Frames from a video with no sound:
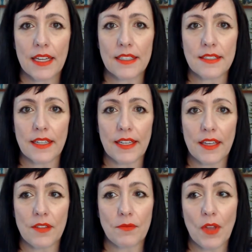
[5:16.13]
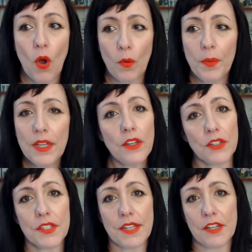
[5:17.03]
it's like open your
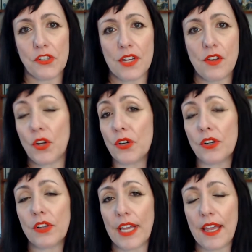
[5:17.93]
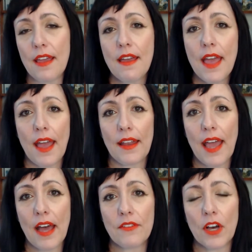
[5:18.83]
session early and
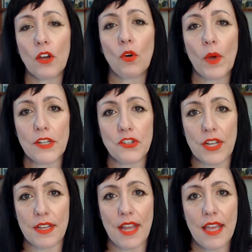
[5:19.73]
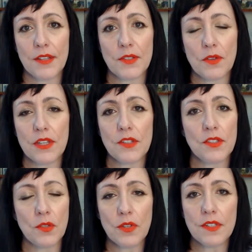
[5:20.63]
have a question so that as
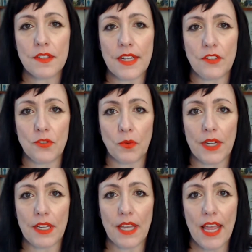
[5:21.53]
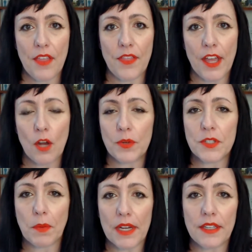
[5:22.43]
soon as they join, they are
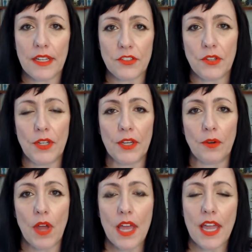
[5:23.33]
responding to you.